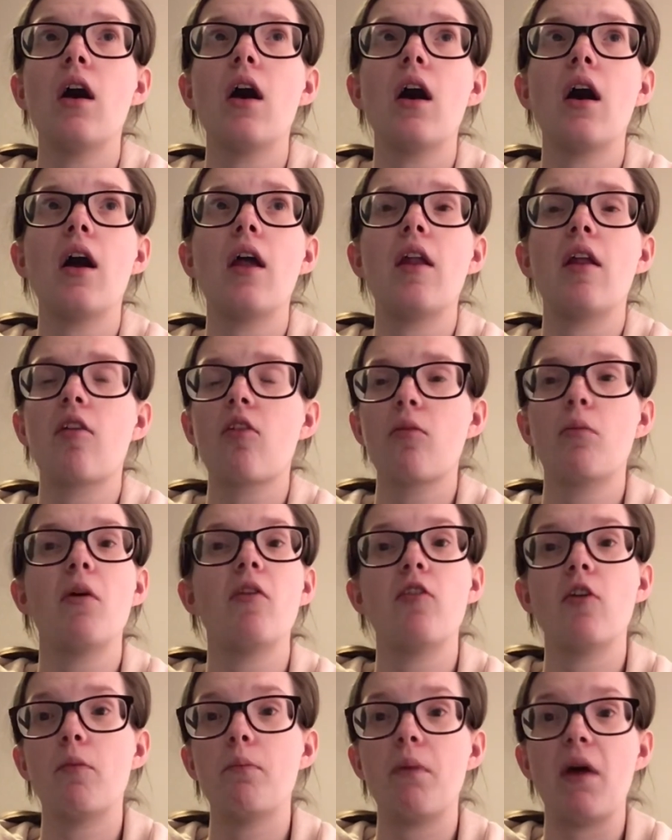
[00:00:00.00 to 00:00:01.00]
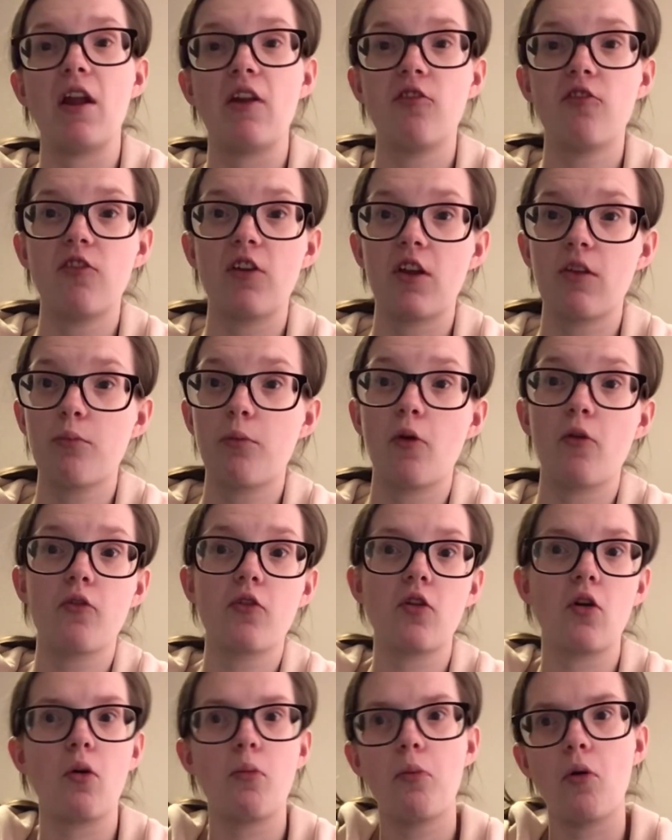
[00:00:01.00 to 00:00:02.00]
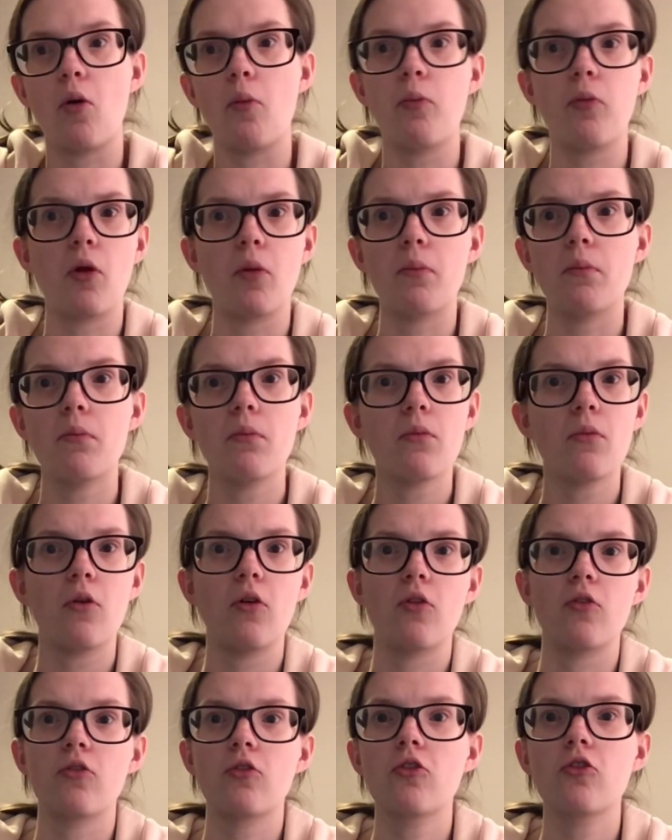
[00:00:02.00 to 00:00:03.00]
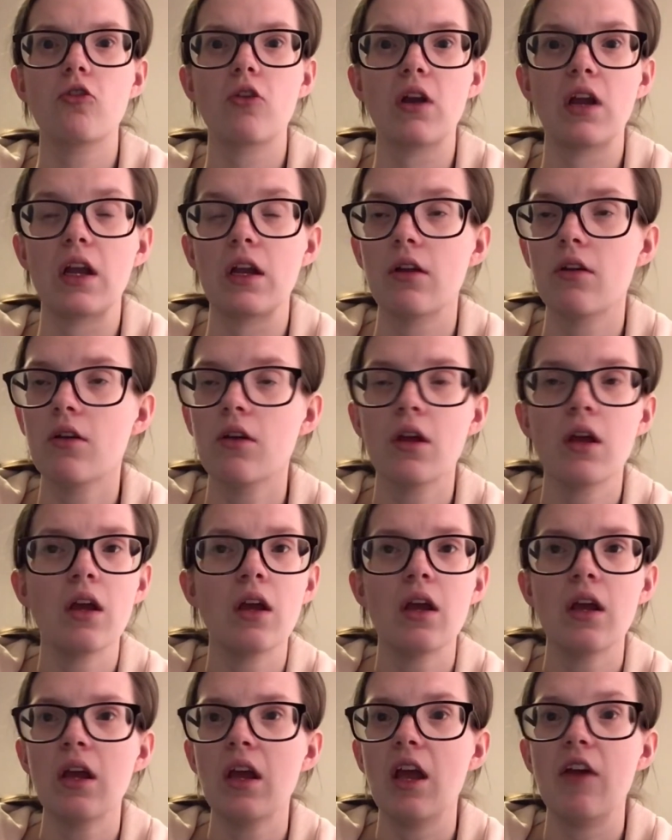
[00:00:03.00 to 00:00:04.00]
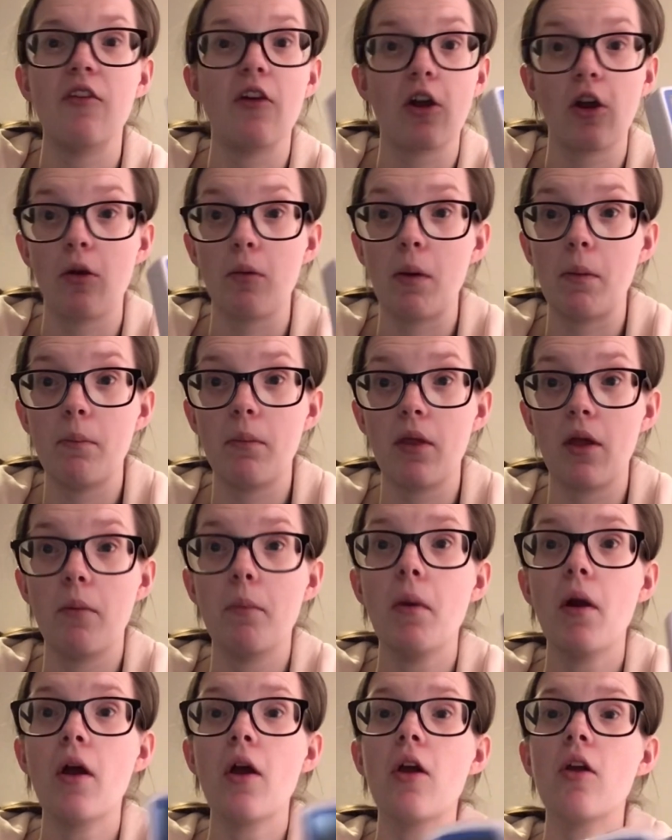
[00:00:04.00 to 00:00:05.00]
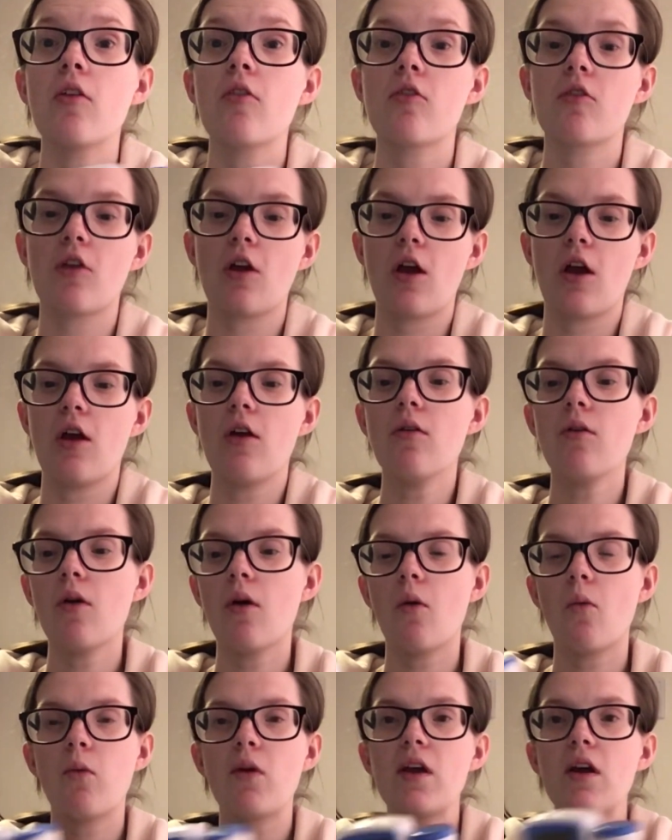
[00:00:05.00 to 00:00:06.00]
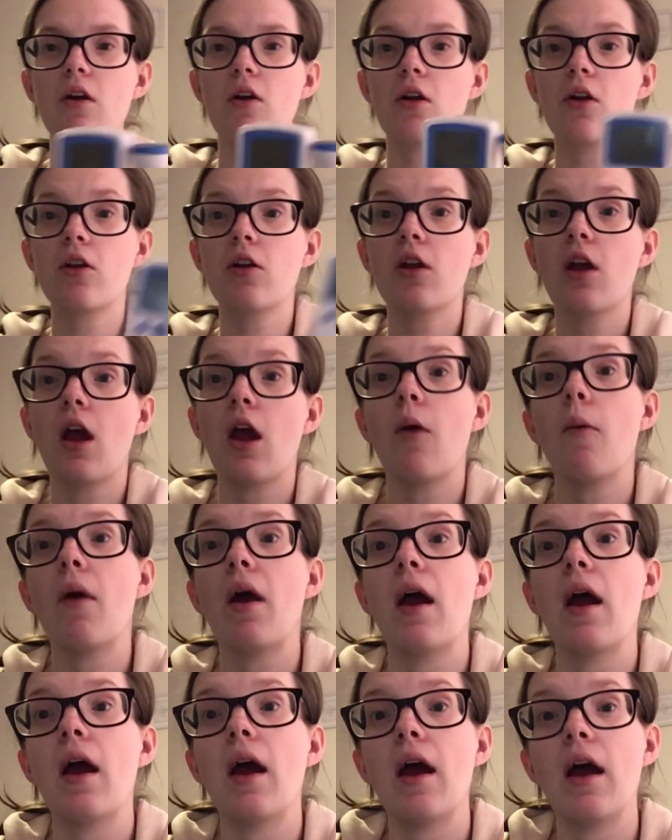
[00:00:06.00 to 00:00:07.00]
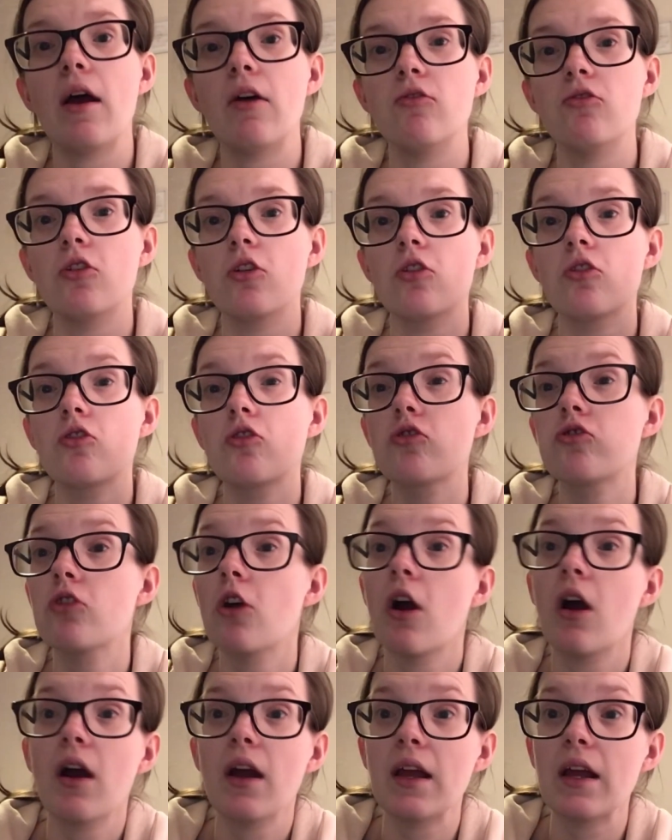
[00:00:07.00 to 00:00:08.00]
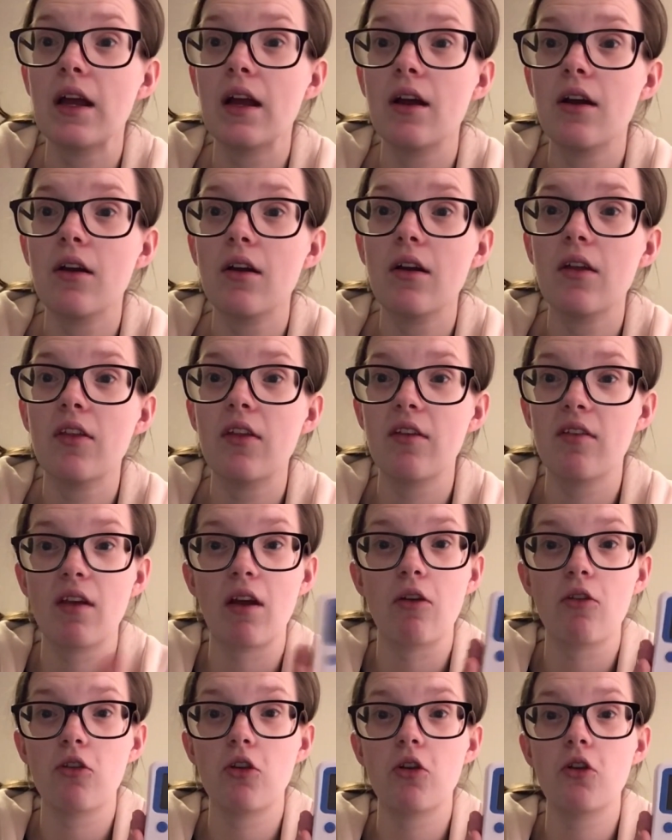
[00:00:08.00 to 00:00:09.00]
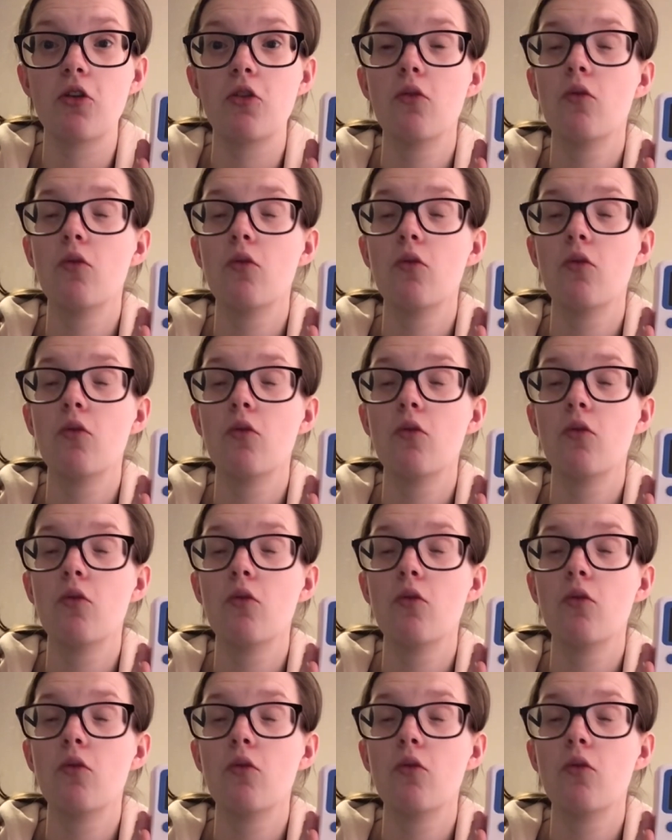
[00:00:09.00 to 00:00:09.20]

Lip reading: And there's some other benefits, but obviously I'll pop them on screen if I can remember them. So we are going to go and try this out so you can